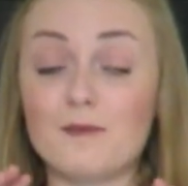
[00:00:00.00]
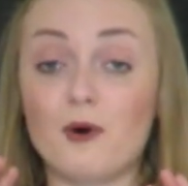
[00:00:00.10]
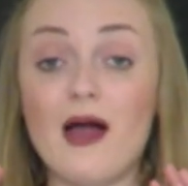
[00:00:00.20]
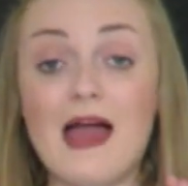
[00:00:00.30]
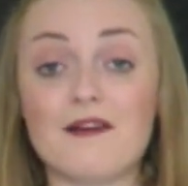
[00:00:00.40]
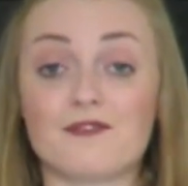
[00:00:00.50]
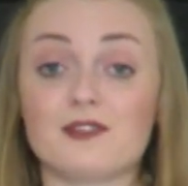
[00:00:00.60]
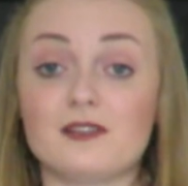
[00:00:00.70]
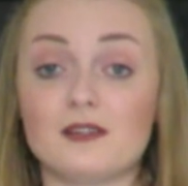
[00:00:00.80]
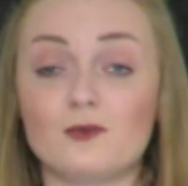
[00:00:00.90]
But
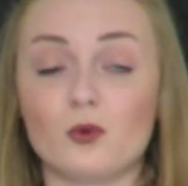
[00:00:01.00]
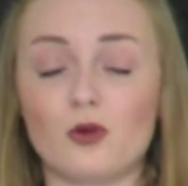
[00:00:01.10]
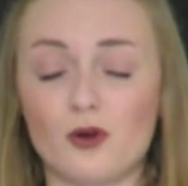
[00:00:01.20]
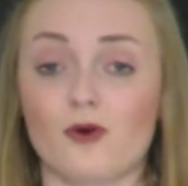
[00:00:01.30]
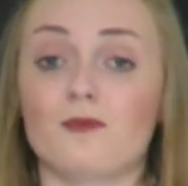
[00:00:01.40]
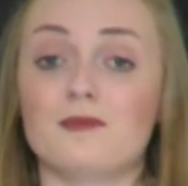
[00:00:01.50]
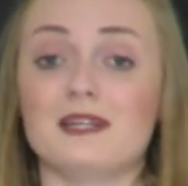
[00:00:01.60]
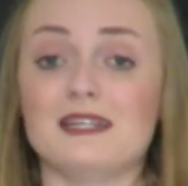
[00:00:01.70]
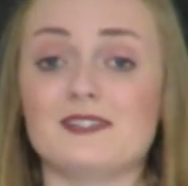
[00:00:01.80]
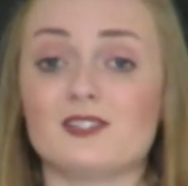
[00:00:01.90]
everything will come
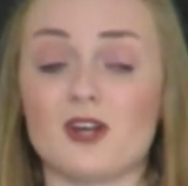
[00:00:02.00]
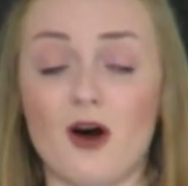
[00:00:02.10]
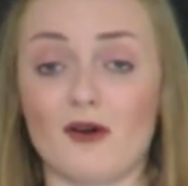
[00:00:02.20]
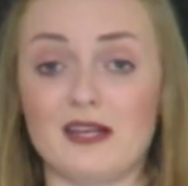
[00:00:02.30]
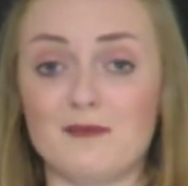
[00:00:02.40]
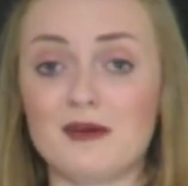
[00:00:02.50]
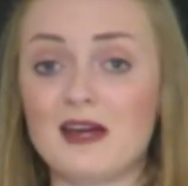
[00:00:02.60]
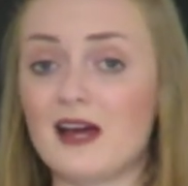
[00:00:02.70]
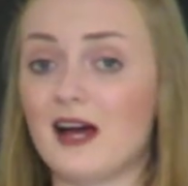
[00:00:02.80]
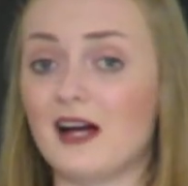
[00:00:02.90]
in time,
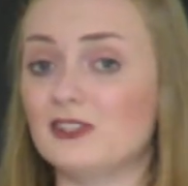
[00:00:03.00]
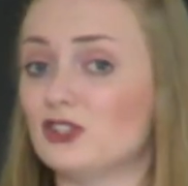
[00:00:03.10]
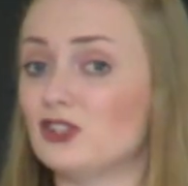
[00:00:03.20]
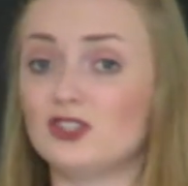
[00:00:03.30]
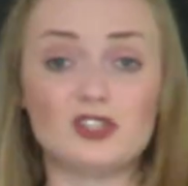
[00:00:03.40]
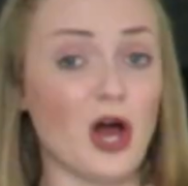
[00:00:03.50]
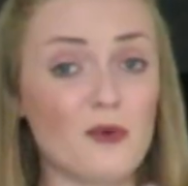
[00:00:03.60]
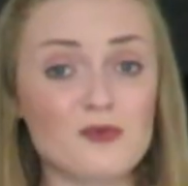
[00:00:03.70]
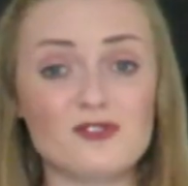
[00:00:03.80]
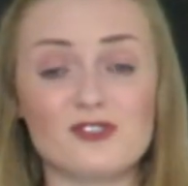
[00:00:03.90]
and just
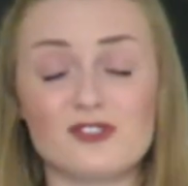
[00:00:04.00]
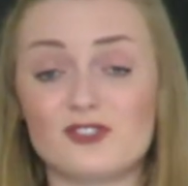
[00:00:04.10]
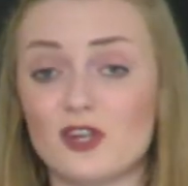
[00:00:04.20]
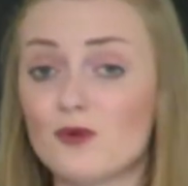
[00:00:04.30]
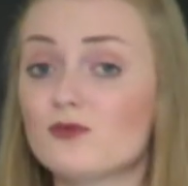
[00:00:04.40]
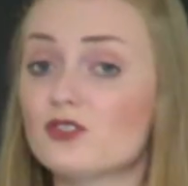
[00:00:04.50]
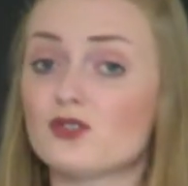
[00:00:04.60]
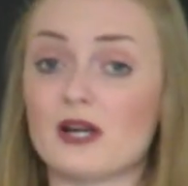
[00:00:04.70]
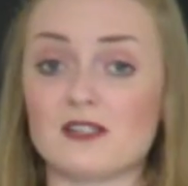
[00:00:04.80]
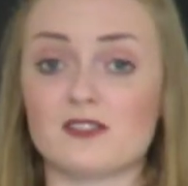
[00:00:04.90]
don't
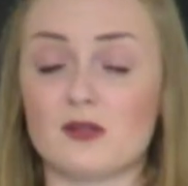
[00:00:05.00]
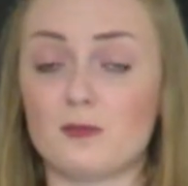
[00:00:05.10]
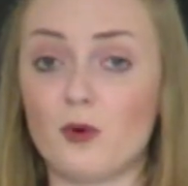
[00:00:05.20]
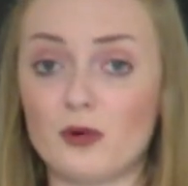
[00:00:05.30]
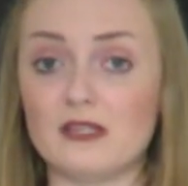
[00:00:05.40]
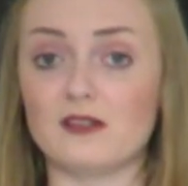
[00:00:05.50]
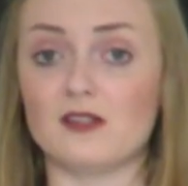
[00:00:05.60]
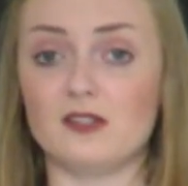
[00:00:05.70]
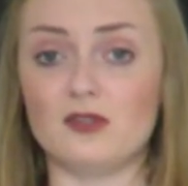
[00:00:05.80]
stress the point that